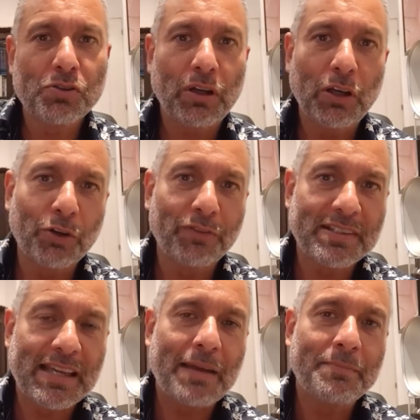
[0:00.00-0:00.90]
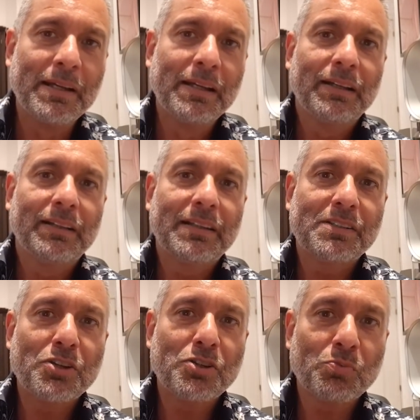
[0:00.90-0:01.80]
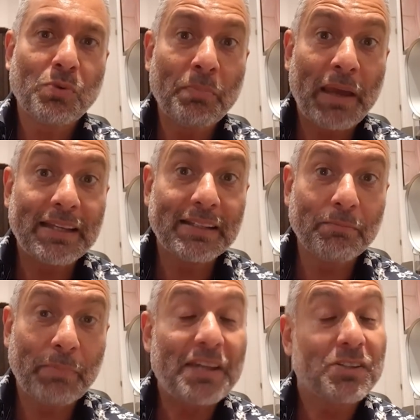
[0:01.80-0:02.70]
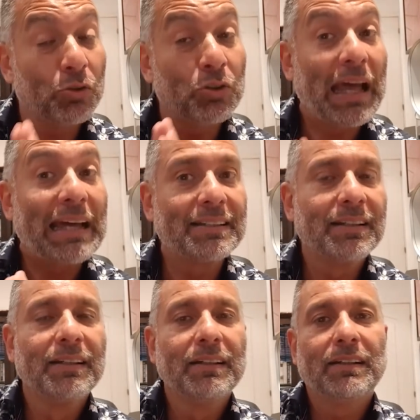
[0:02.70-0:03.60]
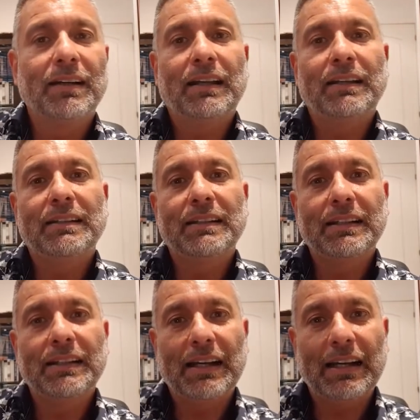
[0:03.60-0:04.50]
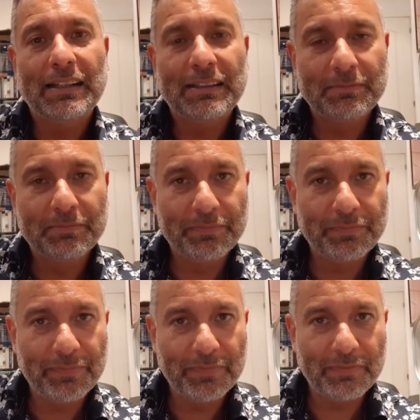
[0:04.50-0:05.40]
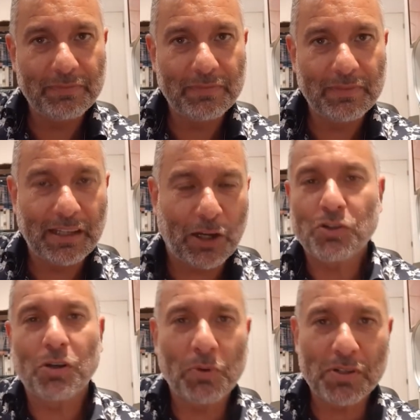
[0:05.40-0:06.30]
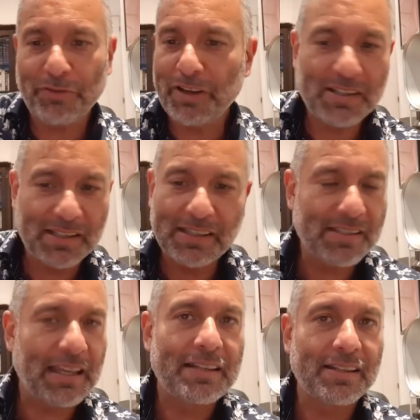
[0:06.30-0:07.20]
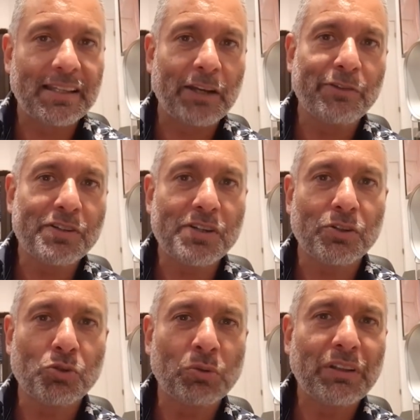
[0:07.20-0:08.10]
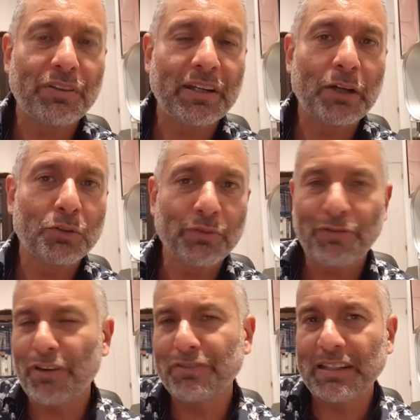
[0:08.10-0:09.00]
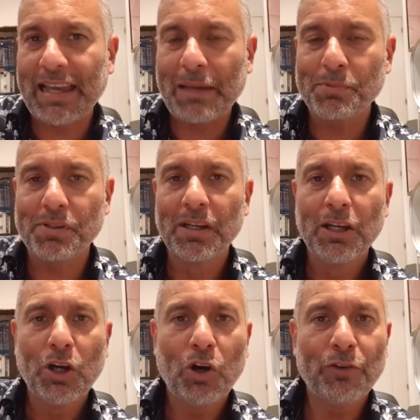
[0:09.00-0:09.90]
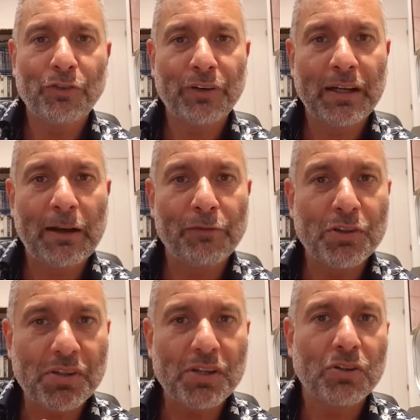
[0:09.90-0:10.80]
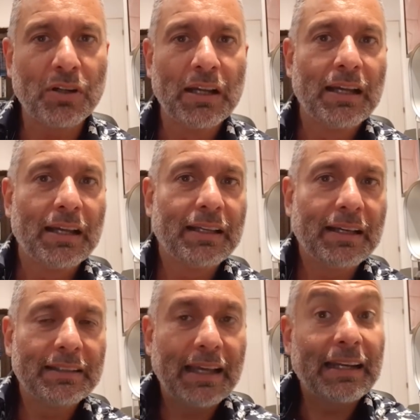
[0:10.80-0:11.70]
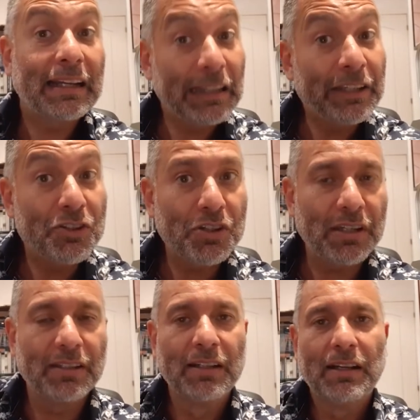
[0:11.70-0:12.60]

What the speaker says: So a lot of the time, decisions were made based on that. And the consequence of it is in the stats at the end of the season. 23 out of the 50 games of the season, they had a clean sheet.